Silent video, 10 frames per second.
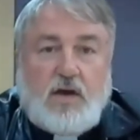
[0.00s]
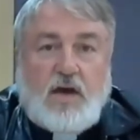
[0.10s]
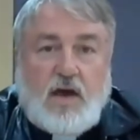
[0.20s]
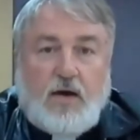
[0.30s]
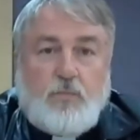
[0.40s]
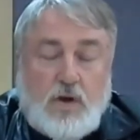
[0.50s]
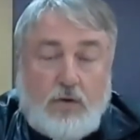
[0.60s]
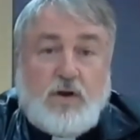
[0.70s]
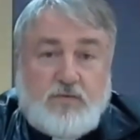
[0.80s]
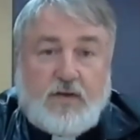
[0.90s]
and we
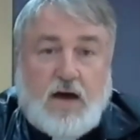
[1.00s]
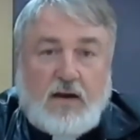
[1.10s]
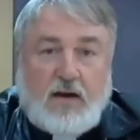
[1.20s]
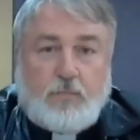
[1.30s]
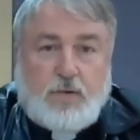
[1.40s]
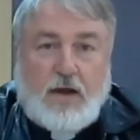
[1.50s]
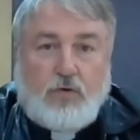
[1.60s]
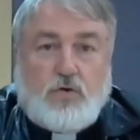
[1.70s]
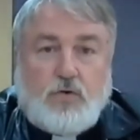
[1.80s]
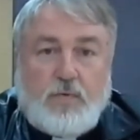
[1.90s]
restarted a play
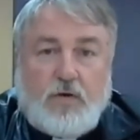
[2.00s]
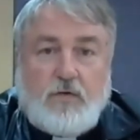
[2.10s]
group